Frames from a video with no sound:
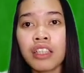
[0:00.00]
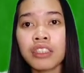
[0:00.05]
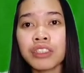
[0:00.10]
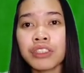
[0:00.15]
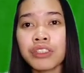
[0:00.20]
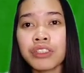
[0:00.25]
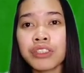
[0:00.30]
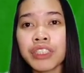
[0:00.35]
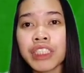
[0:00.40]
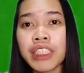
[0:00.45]

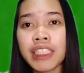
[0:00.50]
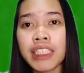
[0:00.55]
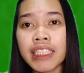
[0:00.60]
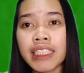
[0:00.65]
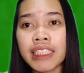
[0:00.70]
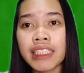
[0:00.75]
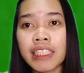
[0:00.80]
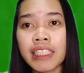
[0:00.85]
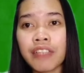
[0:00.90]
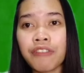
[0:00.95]
so they're
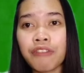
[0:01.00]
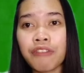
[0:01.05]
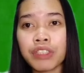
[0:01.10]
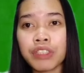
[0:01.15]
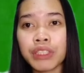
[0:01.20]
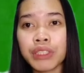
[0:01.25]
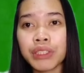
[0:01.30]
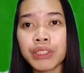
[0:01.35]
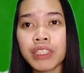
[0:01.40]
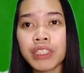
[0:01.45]
easy
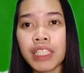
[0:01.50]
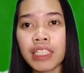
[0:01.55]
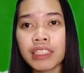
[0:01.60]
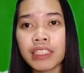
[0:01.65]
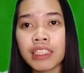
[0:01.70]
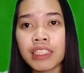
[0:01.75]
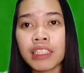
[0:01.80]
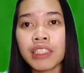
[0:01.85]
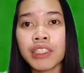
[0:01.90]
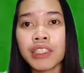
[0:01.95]
for
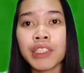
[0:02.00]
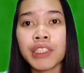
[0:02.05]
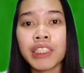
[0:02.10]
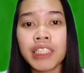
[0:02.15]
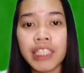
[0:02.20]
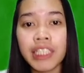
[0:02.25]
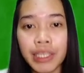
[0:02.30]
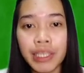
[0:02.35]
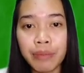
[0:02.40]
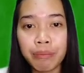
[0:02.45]
students to
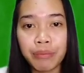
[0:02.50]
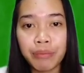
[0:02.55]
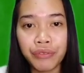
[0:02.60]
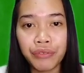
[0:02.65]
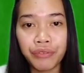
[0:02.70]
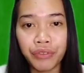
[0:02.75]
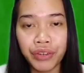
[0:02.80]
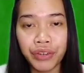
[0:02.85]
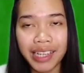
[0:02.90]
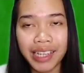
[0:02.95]
skim
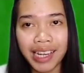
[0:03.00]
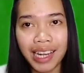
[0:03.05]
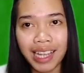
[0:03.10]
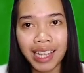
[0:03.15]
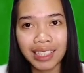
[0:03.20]
before the